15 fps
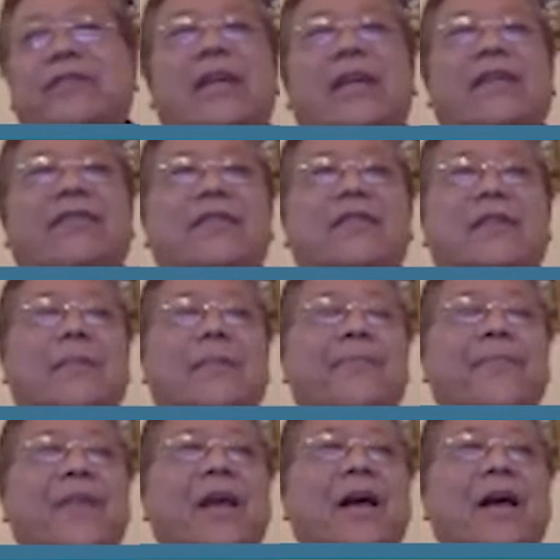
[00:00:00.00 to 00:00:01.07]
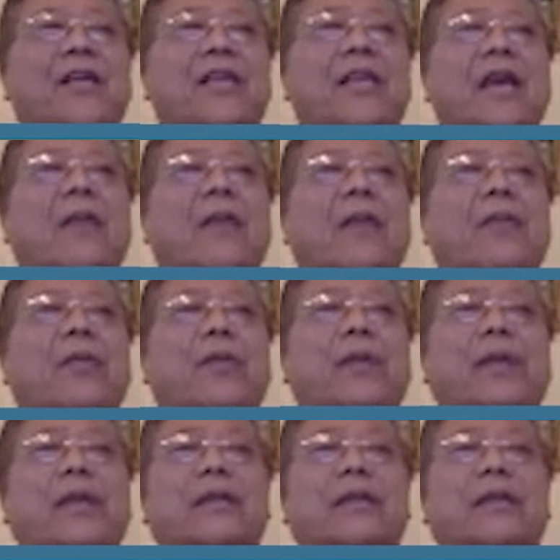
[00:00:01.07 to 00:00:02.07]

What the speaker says: If it's a ER protein,